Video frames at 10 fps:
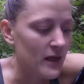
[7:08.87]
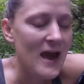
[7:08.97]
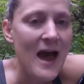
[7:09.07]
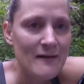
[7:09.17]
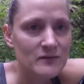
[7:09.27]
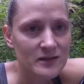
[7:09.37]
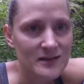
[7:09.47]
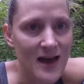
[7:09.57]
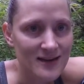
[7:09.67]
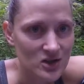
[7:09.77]
but I have to
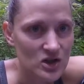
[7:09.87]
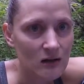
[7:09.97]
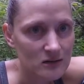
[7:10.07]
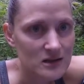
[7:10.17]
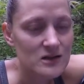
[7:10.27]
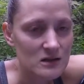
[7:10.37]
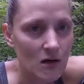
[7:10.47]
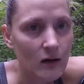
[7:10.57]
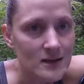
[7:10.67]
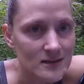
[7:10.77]
stay in a shelter
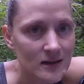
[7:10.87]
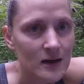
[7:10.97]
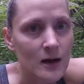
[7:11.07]
tonight